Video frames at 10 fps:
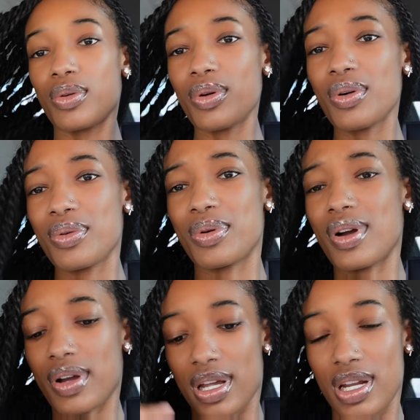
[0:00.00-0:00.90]

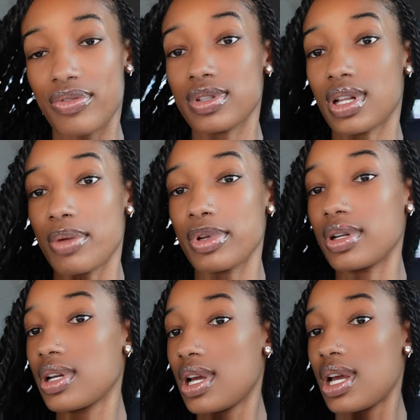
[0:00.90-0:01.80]
Okay, that feels a lot better.
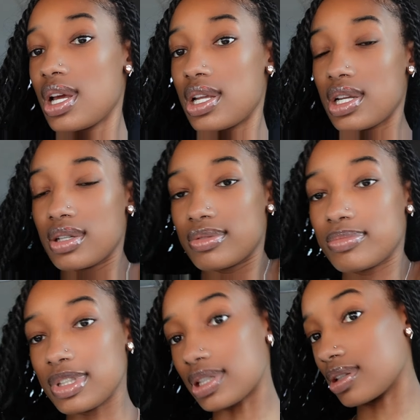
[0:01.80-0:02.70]
Let
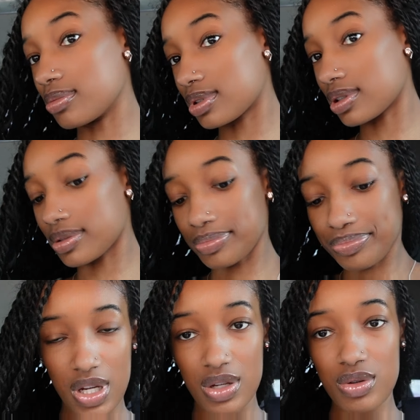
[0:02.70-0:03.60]
me sit up some.
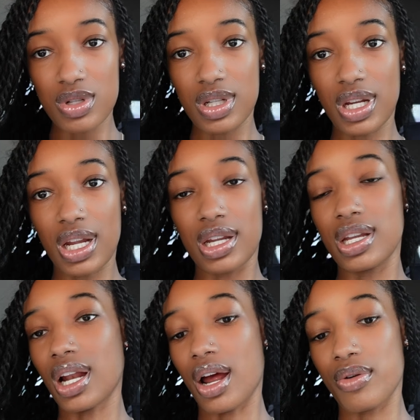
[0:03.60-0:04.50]
Usually
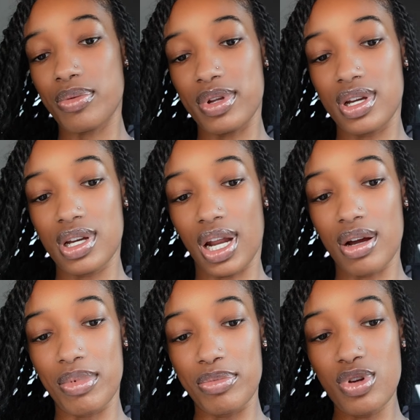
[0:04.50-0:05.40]
it already be cut
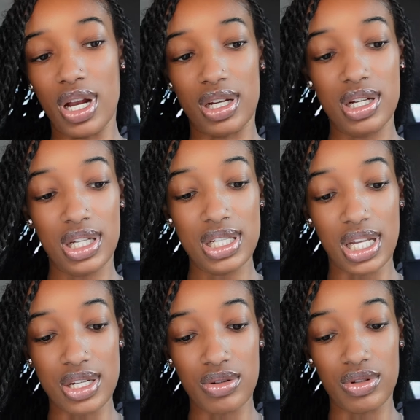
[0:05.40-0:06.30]
out, but you gotta cut this
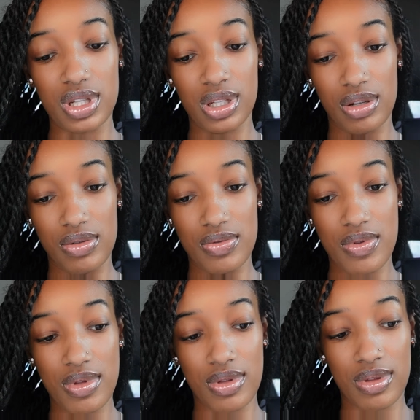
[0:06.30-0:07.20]
out your seal.
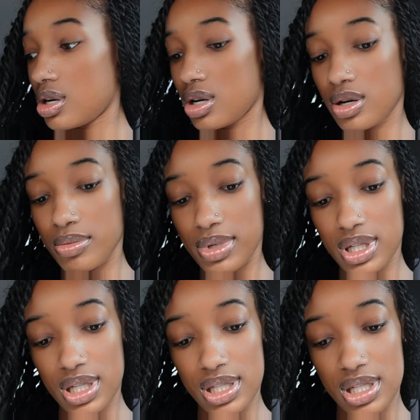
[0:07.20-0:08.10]

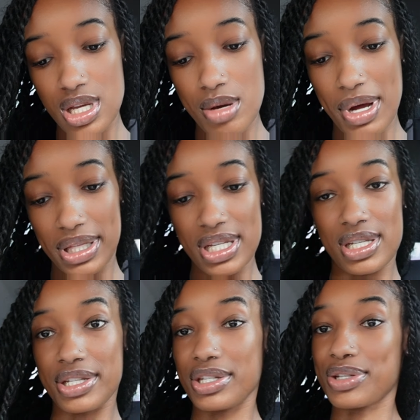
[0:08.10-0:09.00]
Let's see about this
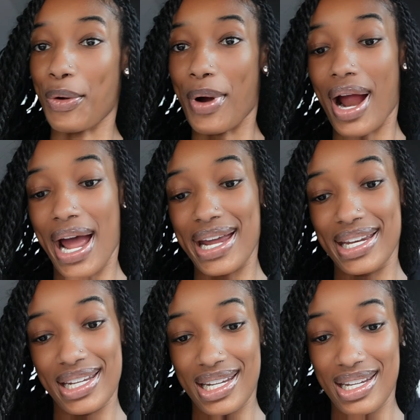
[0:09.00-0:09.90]
star
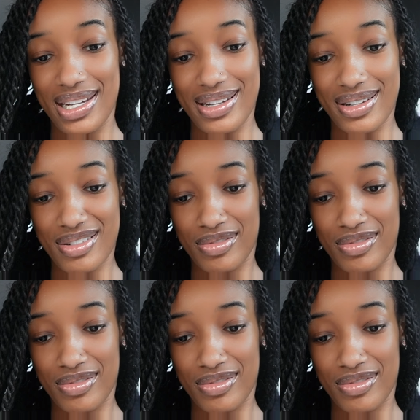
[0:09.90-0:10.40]
ID.